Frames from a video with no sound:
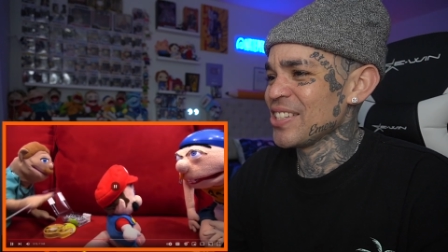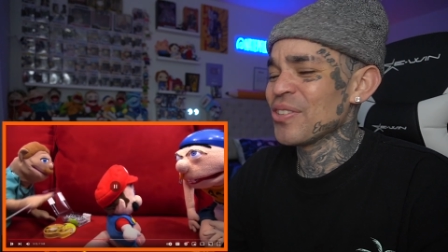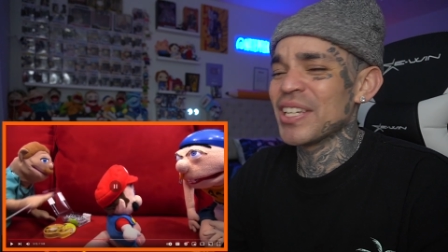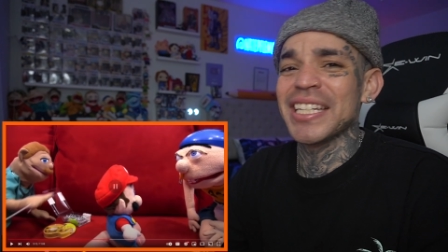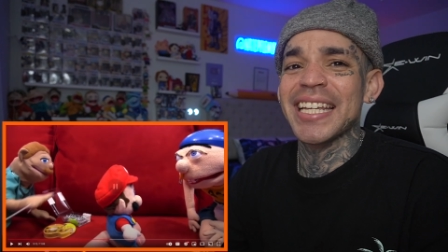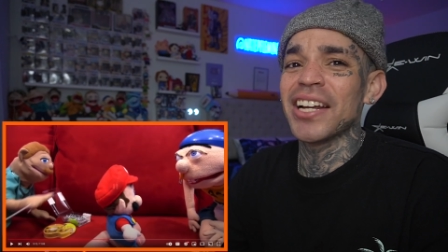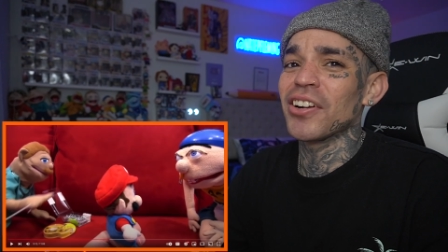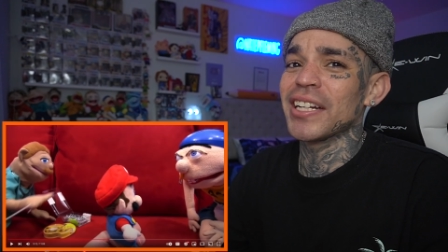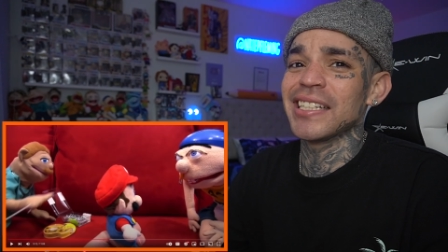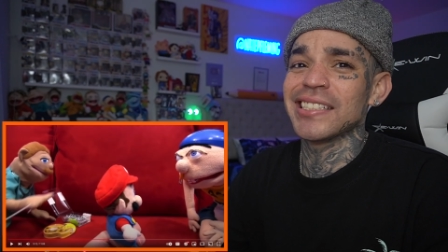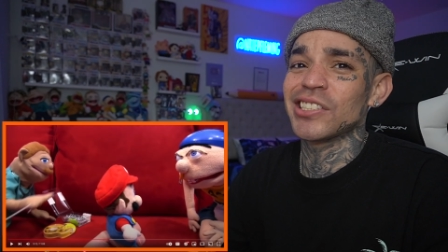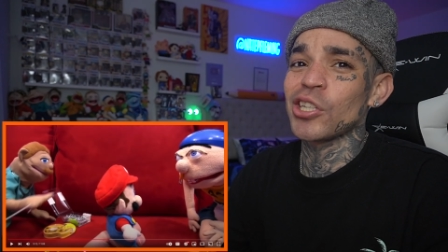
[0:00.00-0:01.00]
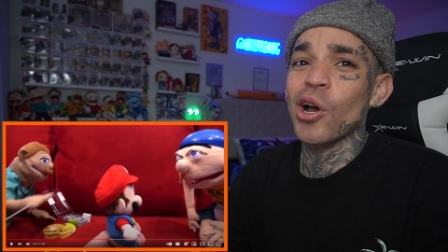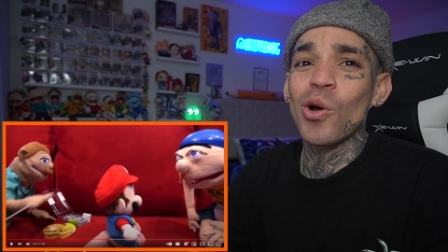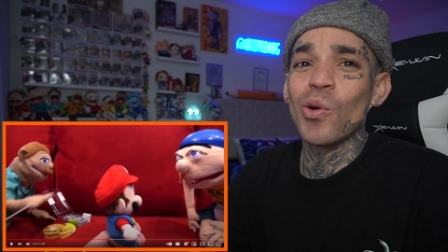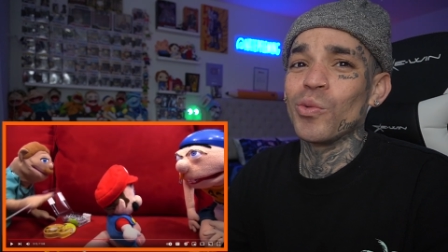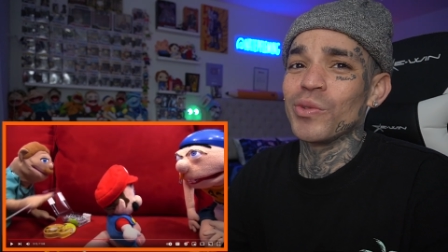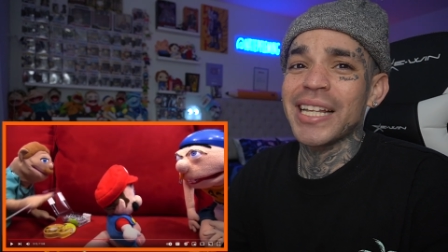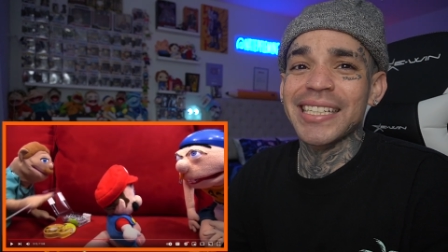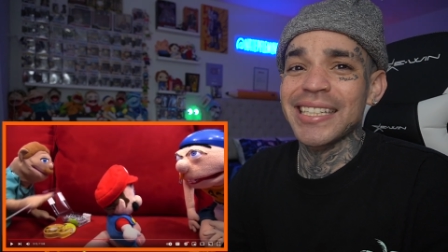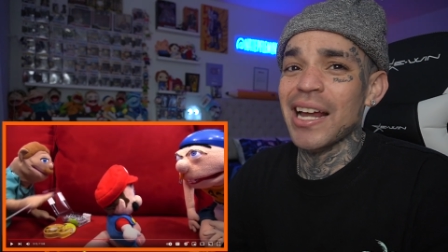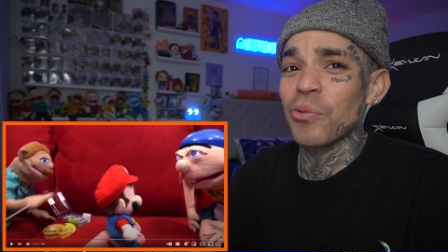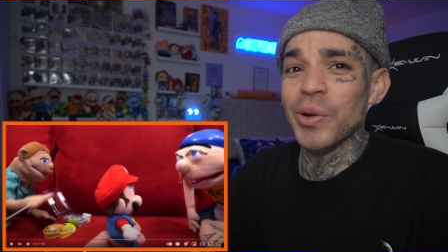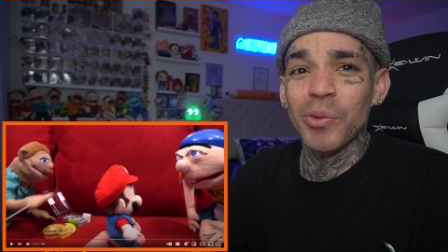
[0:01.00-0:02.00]
You can hear it in his tone. That's
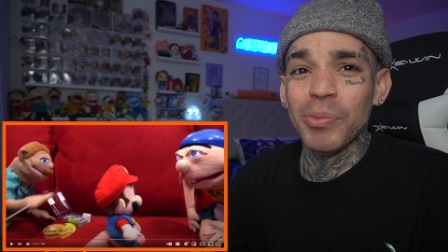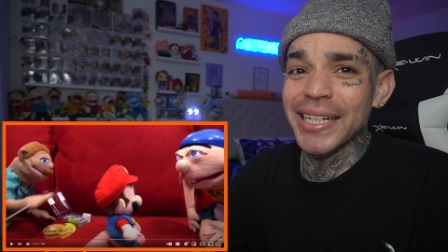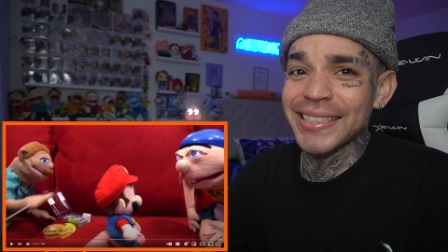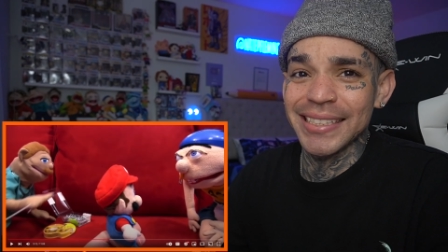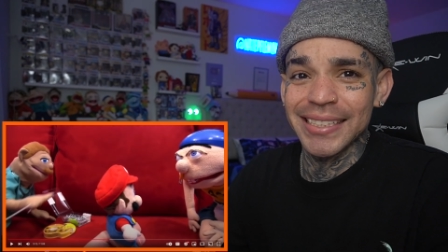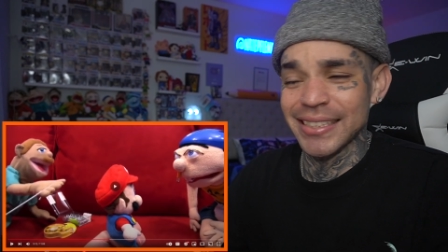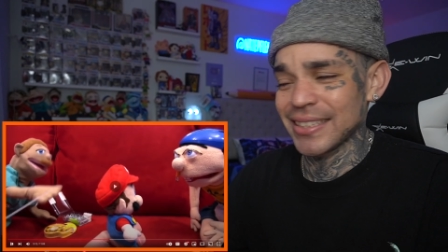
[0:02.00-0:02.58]
not real braces.